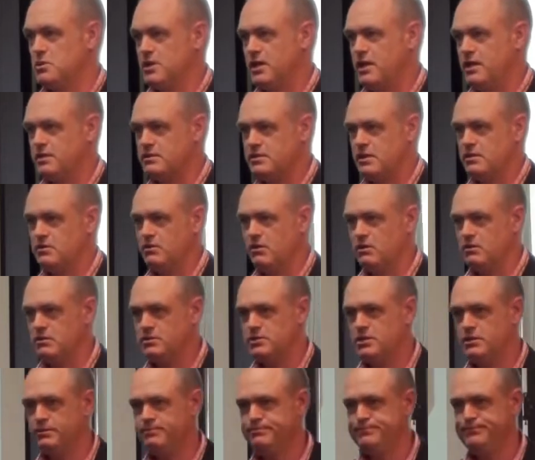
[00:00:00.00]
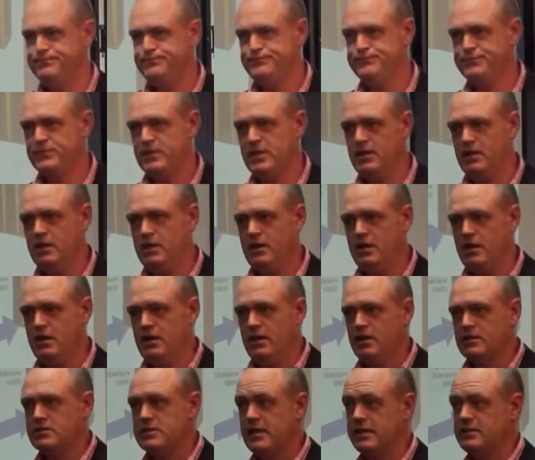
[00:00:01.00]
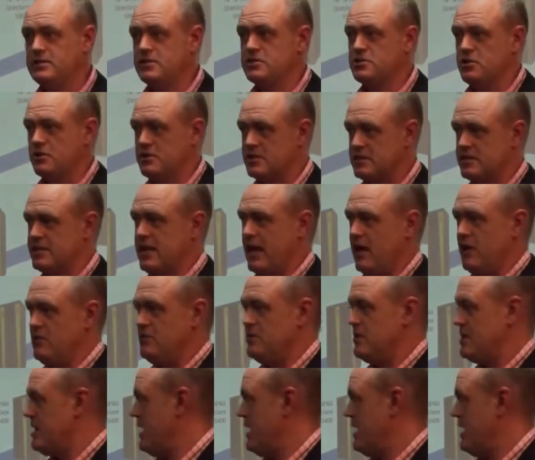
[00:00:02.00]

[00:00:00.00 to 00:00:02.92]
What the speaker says: Connect technology. So that's the sort of scale you